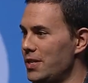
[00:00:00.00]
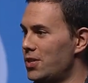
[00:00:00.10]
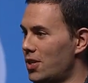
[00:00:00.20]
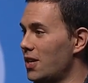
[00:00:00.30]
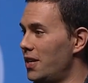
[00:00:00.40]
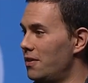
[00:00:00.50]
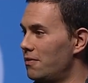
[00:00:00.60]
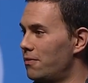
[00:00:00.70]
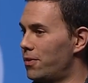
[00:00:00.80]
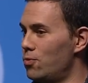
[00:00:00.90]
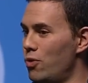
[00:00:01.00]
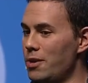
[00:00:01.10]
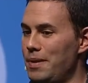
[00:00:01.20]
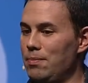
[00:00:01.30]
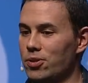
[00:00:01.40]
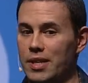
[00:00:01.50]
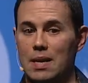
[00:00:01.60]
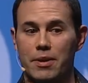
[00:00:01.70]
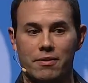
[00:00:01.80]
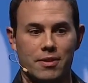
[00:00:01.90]
start from where people are
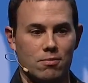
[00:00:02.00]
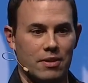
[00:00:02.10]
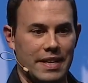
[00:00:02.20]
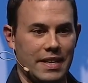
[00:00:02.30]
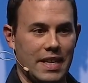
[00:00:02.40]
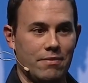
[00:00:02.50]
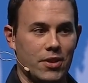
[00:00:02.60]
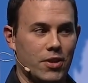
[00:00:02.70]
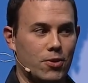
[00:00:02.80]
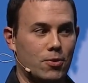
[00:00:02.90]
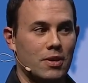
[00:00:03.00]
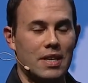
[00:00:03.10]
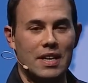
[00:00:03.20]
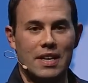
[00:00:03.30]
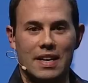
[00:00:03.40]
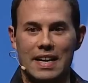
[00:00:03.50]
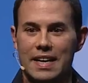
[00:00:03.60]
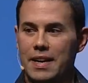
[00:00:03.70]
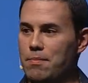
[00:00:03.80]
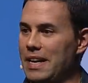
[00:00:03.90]
coming from, right? Even though uh,
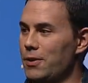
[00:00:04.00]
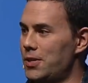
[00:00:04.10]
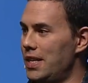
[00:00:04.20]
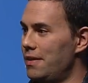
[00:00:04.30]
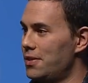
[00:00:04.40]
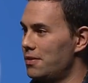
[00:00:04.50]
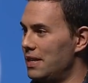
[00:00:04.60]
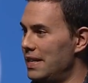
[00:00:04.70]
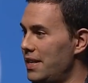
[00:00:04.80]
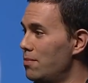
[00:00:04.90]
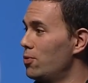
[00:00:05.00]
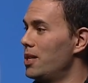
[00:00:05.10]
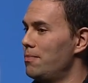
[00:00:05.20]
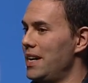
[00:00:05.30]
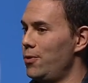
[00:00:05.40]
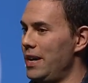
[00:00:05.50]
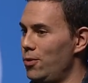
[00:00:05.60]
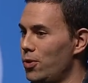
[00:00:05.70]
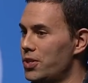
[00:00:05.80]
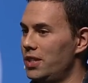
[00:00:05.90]
at Microsoft. Uh, number one, by the way, the
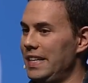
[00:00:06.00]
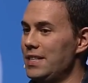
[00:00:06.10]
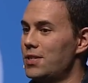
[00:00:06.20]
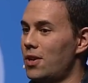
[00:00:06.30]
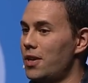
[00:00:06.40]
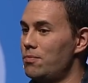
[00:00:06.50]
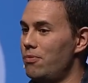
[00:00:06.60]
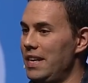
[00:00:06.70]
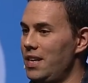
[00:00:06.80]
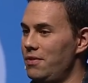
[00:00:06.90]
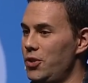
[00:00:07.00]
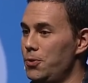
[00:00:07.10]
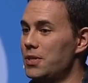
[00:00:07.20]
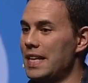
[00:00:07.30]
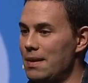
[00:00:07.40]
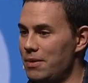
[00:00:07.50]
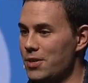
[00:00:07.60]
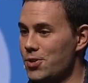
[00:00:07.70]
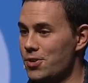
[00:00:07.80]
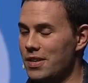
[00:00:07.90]
words the lean startup, we didn't even use that
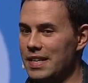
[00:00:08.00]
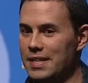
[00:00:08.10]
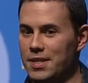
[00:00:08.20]
much, uh,